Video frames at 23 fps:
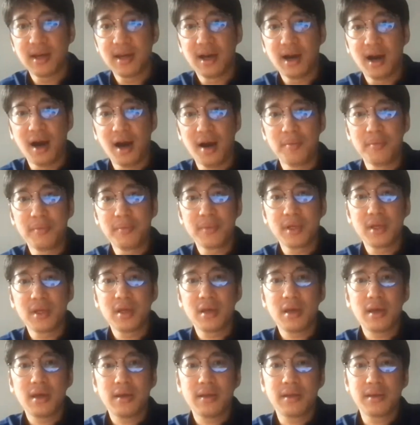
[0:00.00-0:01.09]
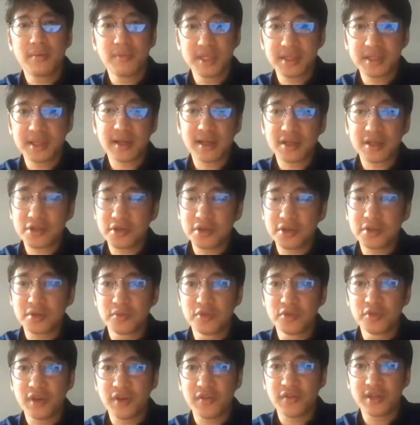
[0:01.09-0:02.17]
The mistake as well is to
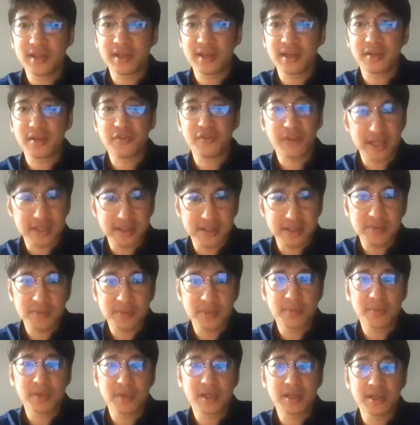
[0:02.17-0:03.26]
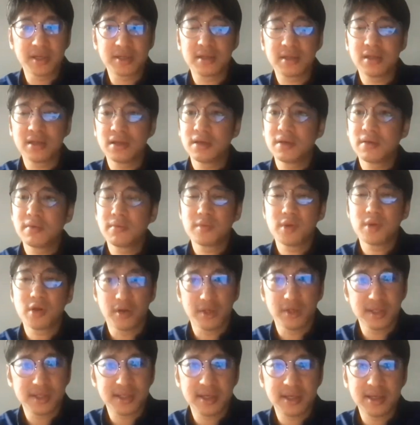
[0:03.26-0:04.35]
move everything at a faster speed, because
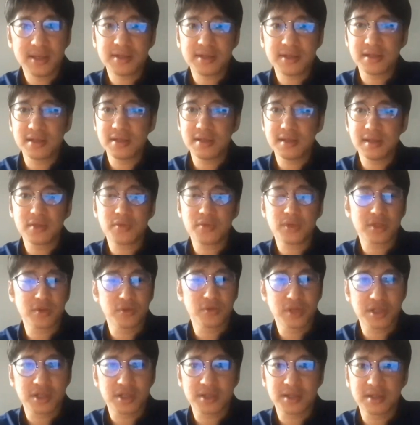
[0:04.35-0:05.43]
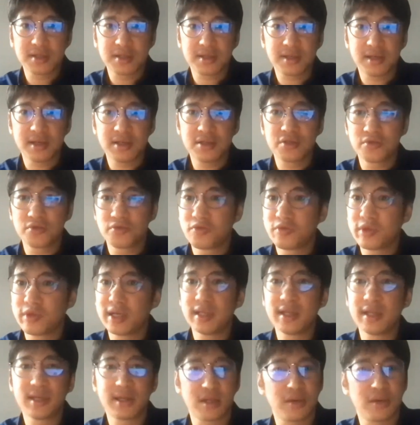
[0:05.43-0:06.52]
honestly, certain things, once you reach a certain size, you
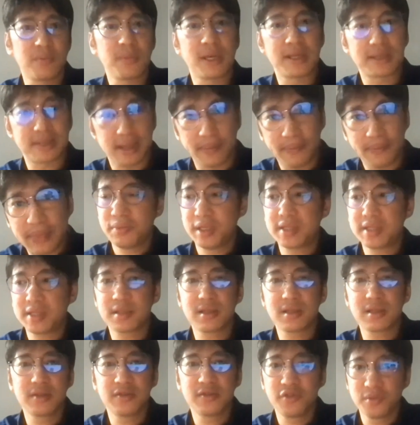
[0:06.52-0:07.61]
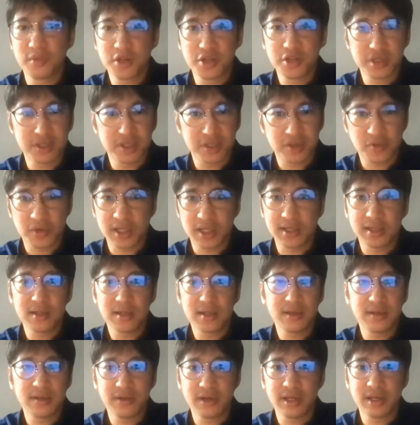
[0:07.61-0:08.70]
really cannot mess up. Personal information is one,
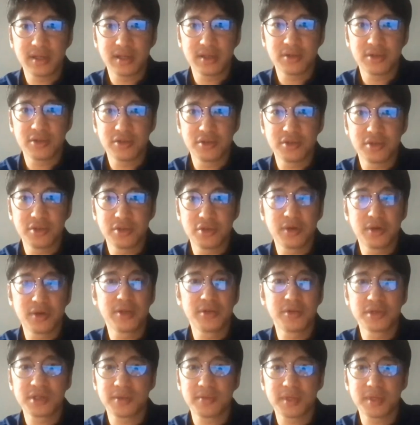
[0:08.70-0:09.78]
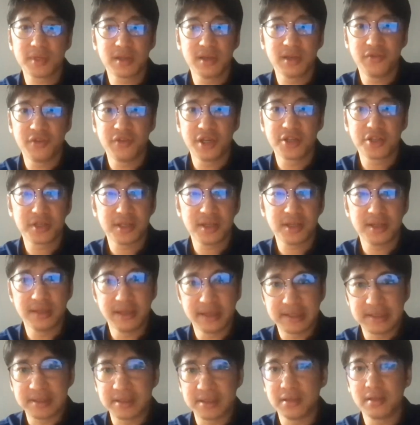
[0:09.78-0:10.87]
right? You don't want to do something that eventually
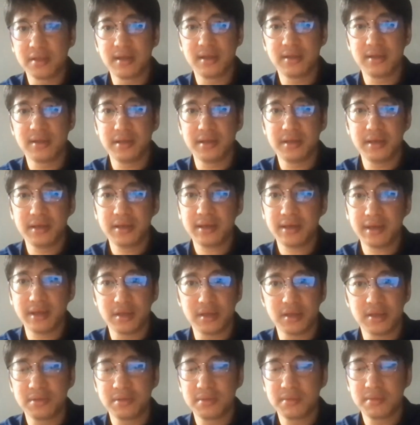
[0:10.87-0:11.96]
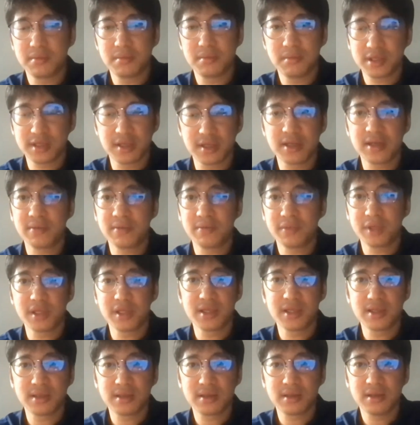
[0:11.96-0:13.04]
leaks it. That cannot. Certain
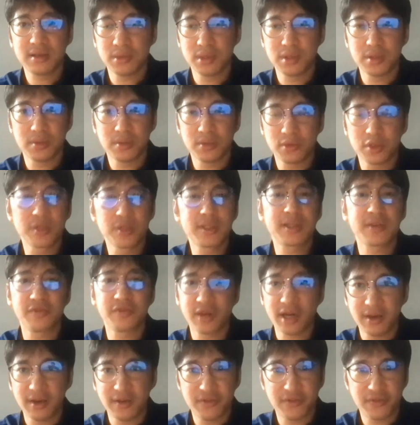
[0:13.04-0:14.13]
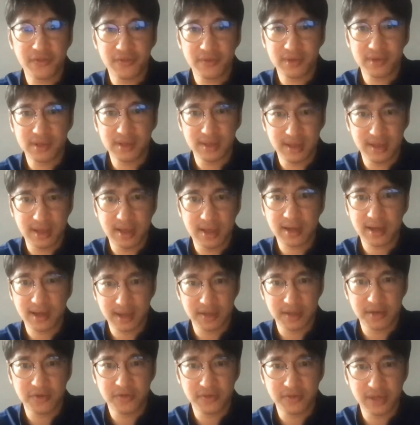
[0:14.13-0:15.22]
companies wouldn't survive that
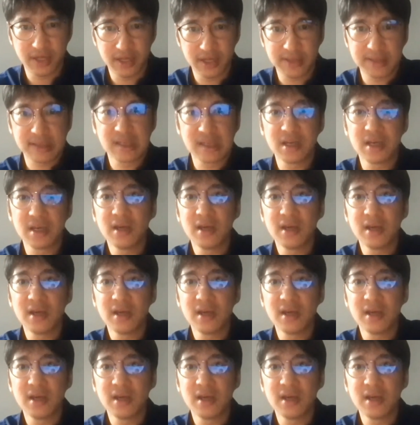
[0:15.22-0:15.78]
kind of leaks.